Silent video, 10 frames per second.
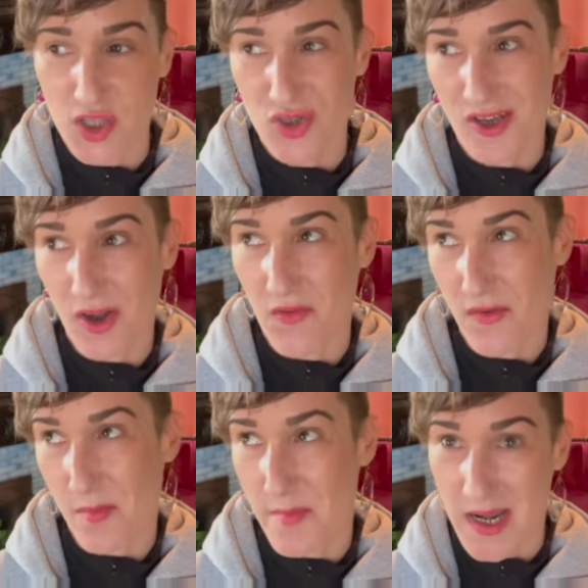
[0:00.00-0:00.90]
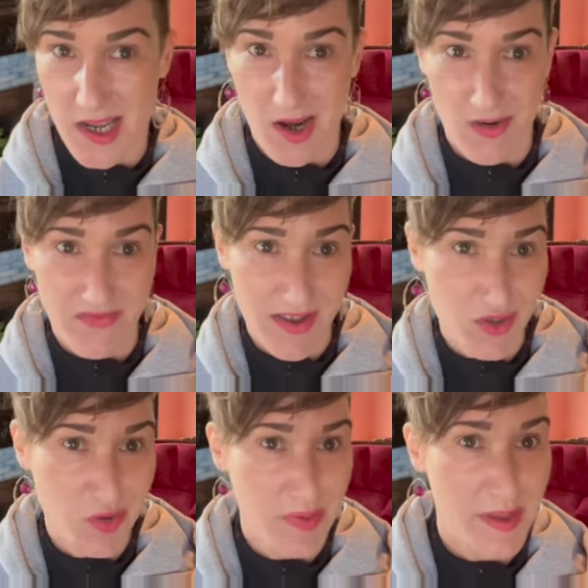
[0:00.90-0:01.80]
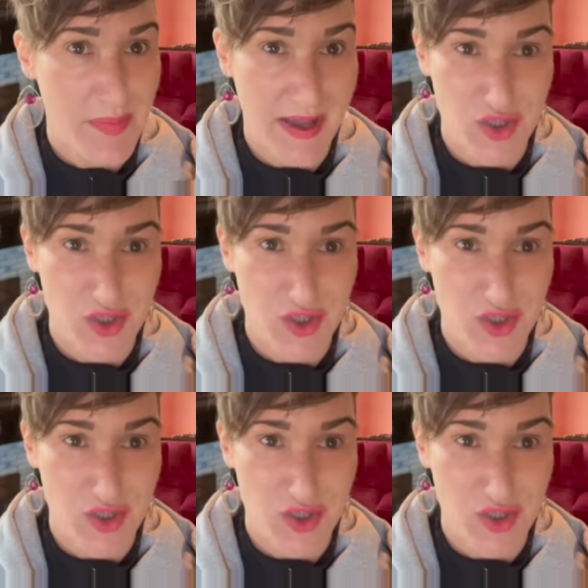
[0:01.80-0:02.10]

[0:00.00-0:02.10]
you can go from a Medicare Advantage plan back